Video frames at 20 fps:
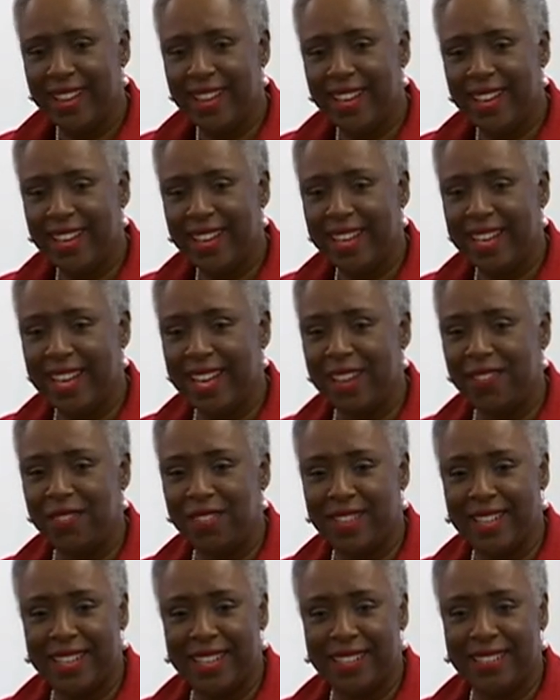He gave
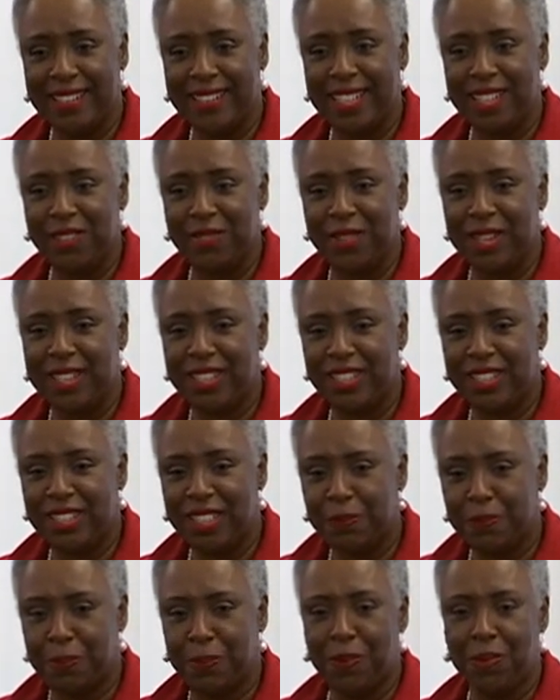her that cigarette and
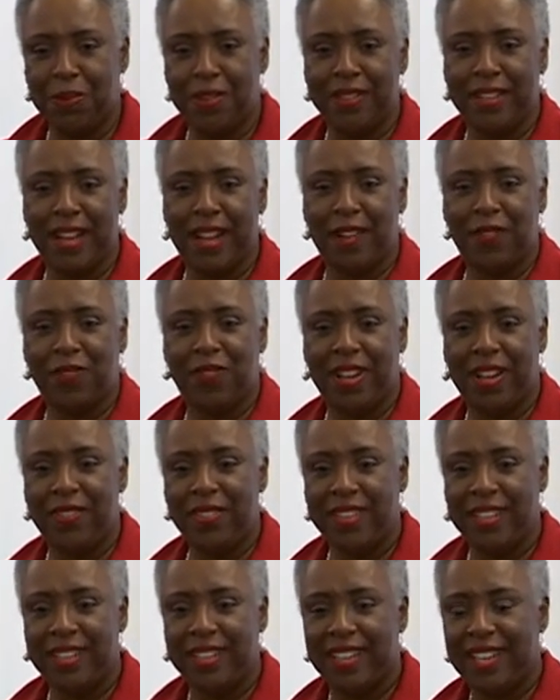she pulled off of
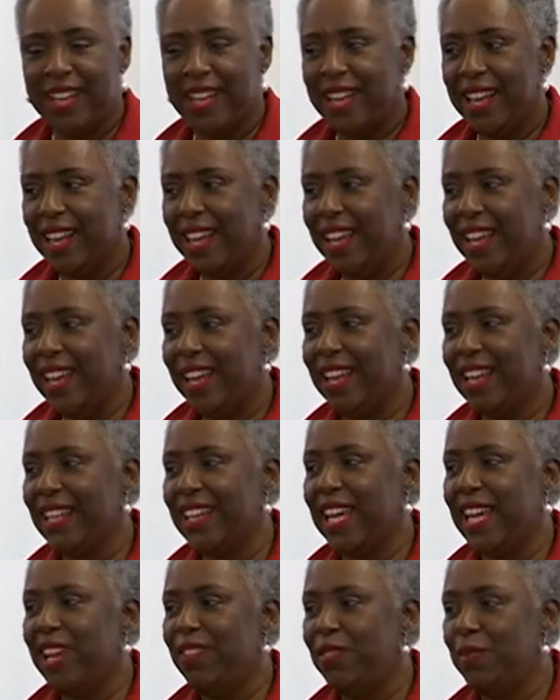it and
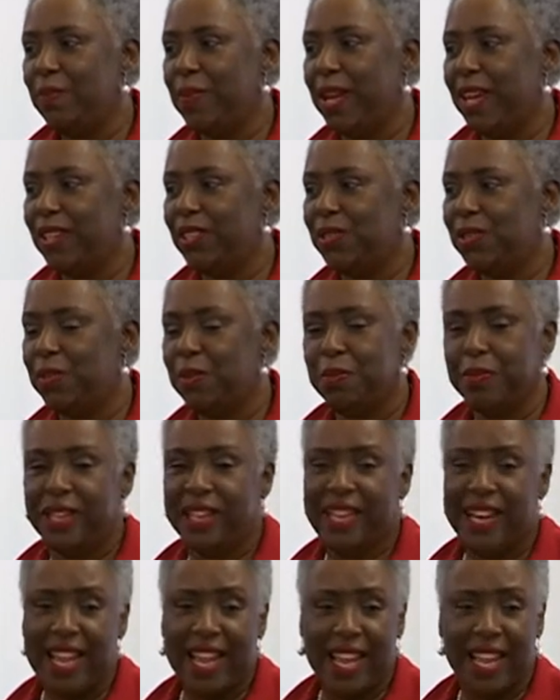gave it back to him, and
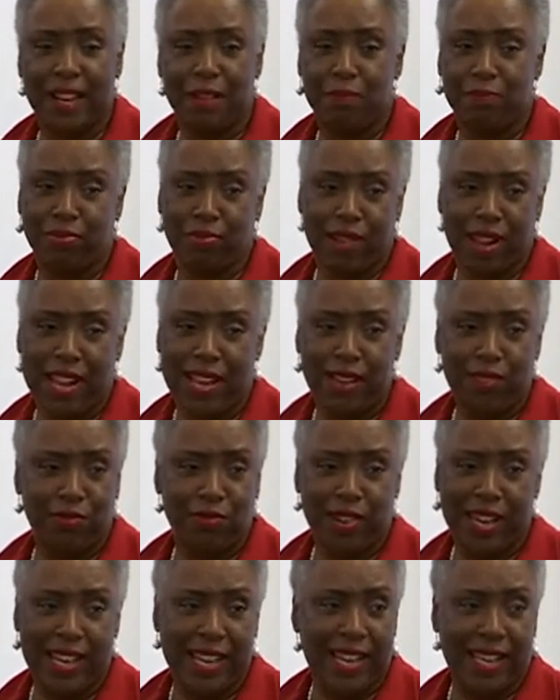it had bright
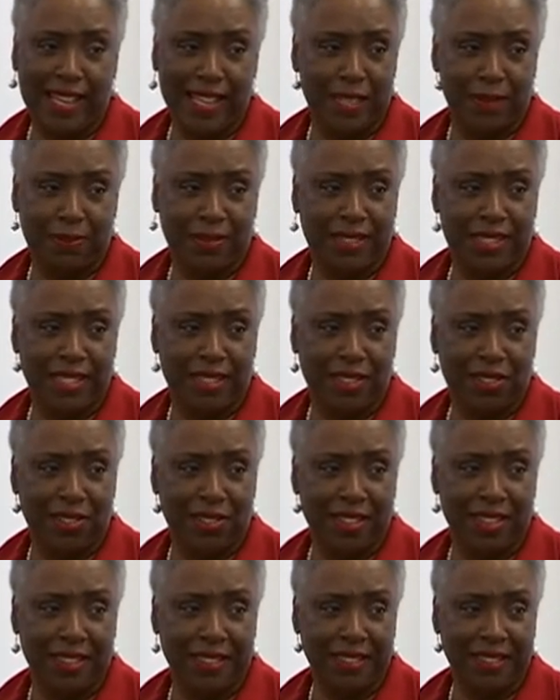red lipstick
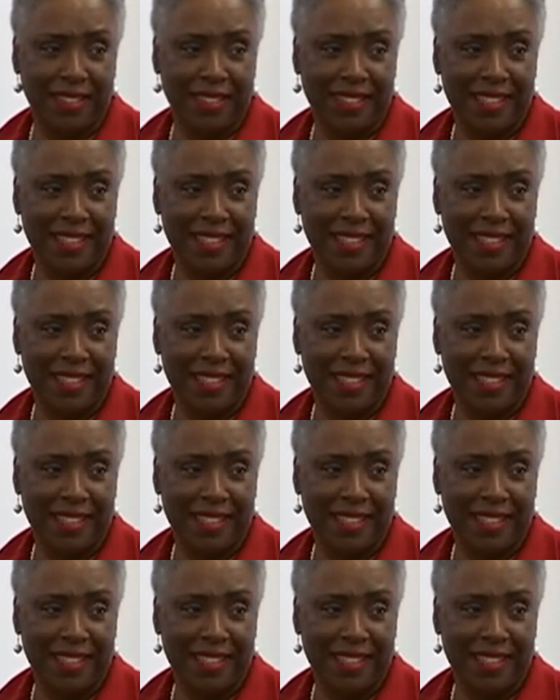on it.